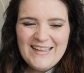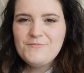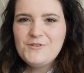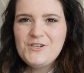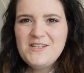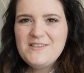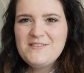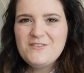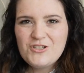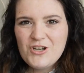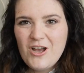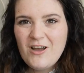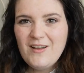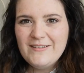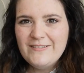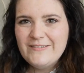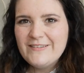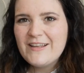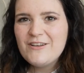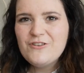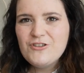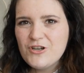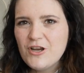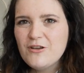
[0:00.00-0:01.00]
She's a
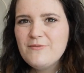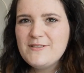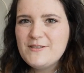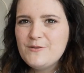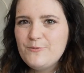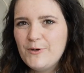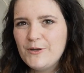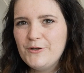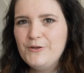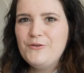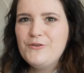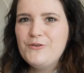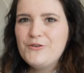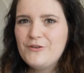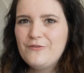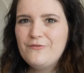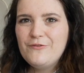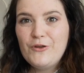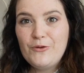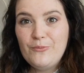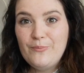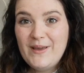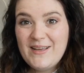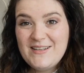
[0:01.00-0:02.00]
child and Jo is the one who should have
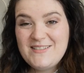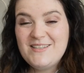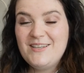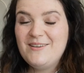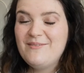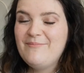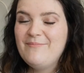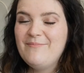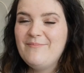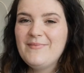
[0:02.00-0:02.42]
known better.